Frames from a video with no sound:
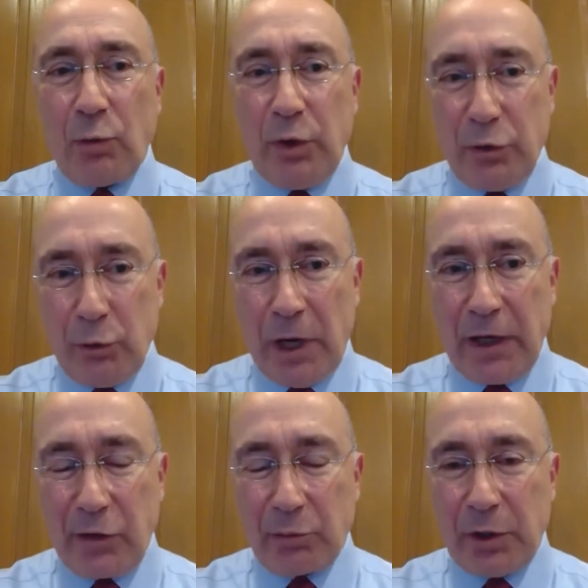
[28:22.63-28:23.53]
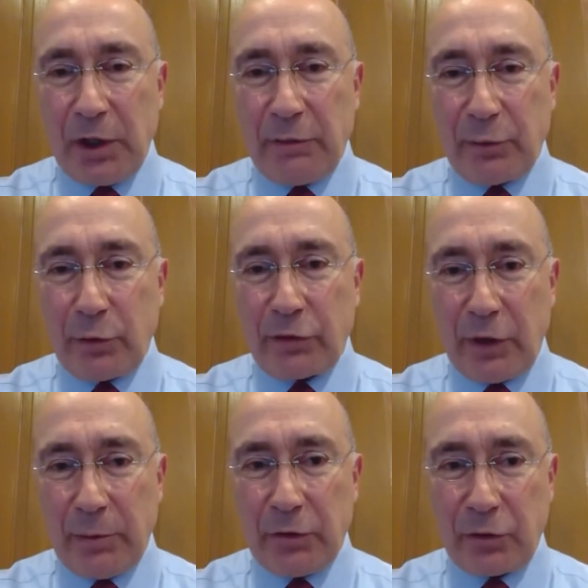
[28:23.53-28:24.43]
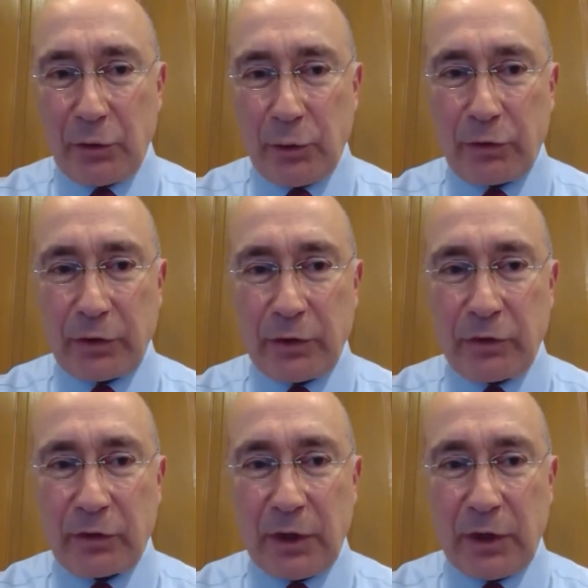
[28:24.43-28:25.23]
We do manage money for some institutions,